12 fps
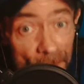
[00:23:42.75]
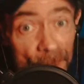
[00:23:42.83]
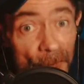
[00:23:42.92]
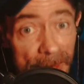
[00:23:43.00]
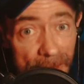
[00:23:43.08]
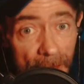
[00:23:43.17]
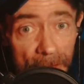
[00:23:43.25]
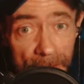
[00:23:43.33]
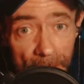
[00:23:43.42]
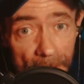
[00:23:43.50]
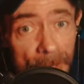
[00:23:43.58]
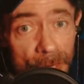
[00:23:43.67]
find out
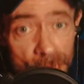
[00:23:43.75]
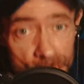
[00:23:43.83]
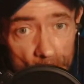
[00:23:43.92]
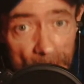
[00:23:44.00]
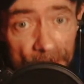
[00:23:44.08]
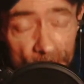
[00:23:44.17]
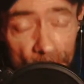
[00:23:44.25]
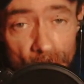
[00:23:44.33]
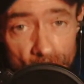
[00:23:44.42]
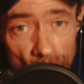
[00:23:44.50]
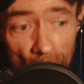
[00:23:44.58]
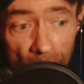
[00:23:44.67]
that there was 12-foot
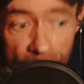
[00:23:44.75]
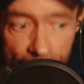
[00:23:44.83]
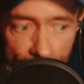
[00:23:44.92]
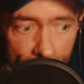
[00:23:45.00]
tall